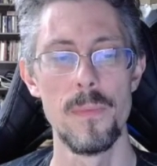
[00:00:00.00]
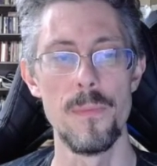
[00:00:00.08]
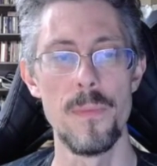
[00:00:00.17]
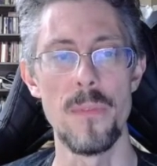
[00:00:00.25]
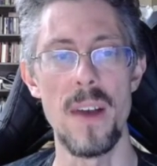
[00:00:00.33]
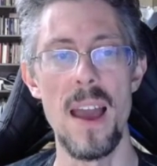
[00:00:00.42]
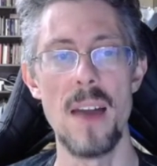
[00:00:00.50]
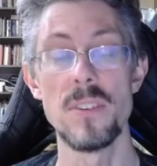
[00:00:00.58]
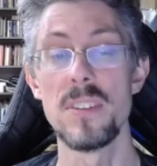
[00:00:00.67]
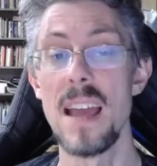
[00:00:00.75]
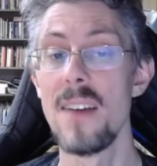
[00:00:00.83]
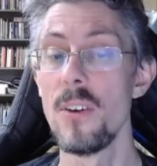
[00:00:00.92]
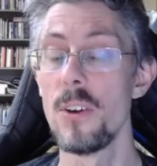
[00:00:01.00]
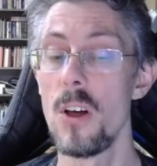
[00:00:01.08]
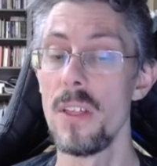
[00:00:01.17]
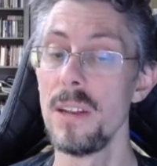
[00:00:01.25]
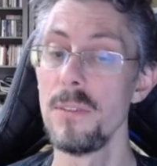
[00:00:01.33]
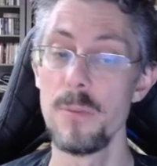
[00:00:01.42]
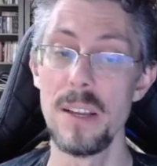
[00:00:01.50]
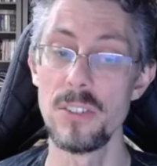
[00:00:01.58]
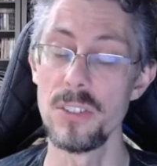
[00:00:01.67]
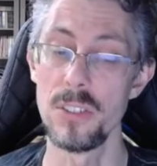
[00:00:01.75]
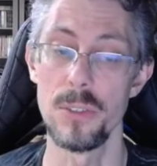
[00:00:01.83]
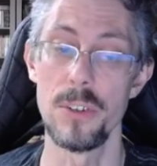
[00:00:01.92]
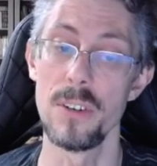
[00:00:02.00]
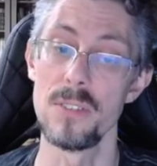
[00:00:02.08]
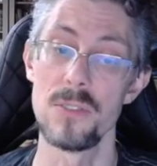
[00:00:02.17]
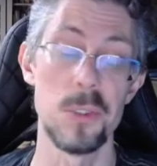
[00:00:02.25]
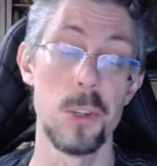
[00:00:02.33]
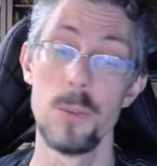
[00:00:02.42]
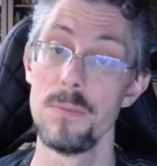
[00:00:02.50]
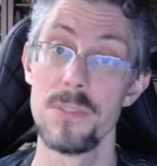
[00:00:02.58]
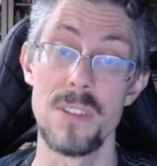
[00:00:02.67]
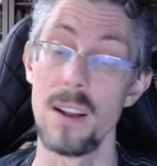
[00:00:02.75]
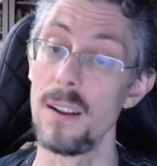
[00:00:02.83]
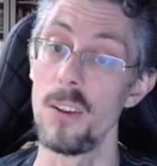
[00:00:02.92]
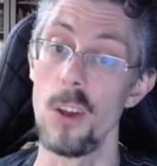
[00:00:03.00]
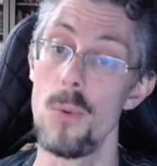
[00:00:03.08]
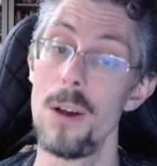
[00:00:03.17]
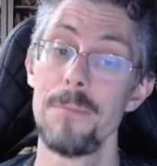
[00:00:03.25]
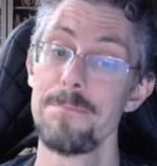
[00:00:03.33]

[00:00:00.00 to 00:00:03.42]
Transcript: If I have to download all that information to you during Zoom, it's not going to go well.